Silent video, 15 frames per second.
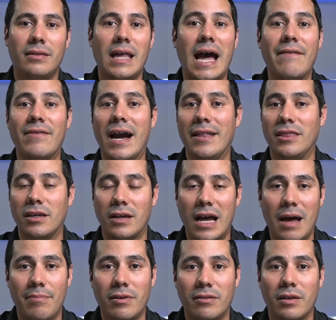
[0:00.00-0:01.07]
I've gotten a
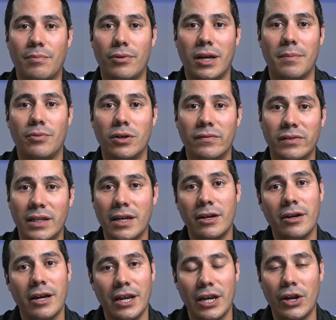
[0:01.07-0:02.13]
copy of the pre-approval
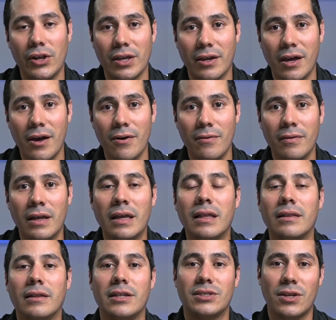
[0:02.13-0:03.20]
letter, here you go,
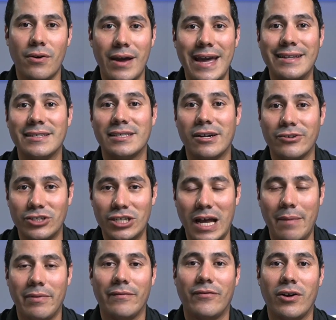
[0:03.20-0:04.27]
let's go ahead and start
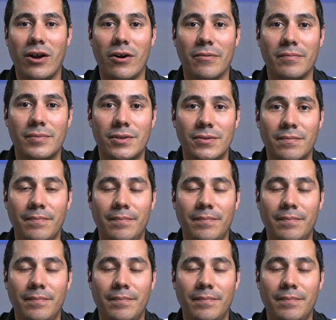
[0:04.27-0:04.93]
shopping for homes.